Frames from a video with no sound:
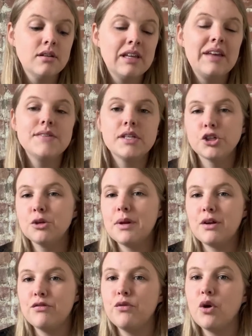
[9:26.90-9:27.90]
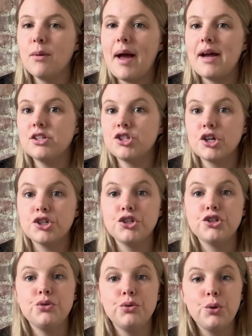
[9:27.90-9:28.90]
gives a little bit of format and structure
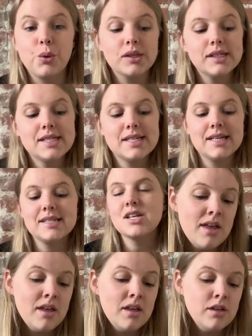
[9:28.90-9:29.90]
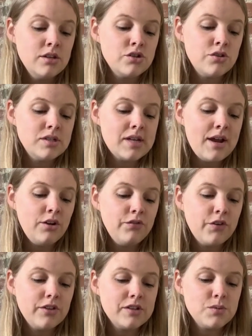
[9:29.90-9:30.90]
to your listings. So the title
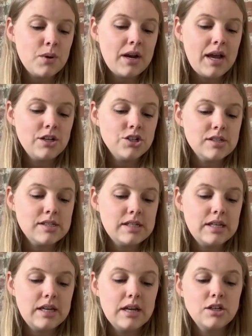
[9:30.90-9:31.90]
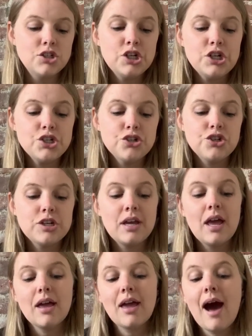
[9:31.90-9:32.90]
for this one, I just did Ginger
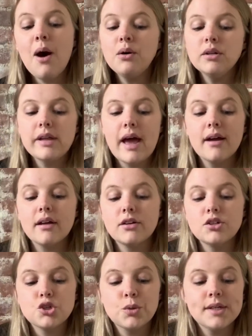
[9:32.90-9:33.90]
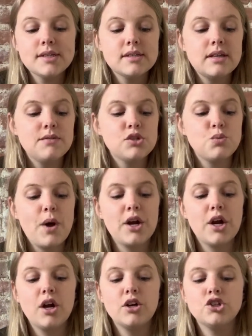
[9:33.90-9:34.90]
G cowl neck short sleeve
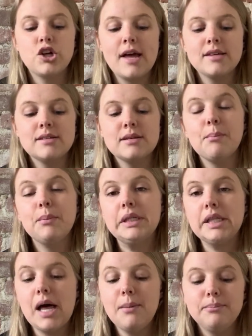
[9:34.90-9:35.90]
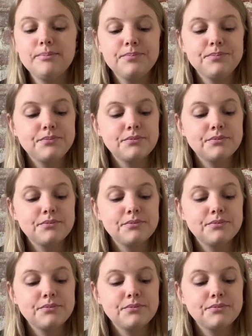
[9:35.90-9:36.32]
sweater dress plum.